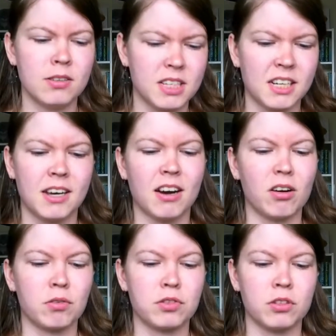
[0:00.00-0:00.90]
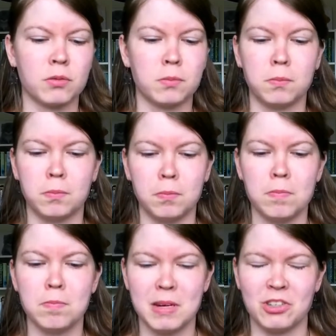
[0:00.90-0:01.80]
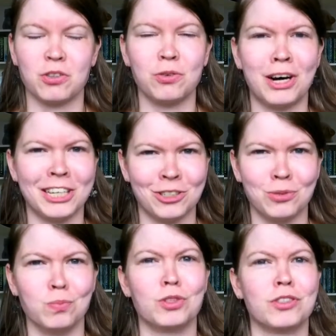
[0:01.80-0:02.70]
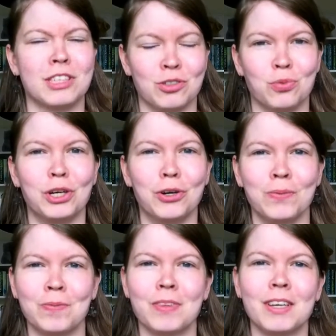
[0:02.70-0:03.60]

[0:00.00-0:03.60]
take care of some mental items as well.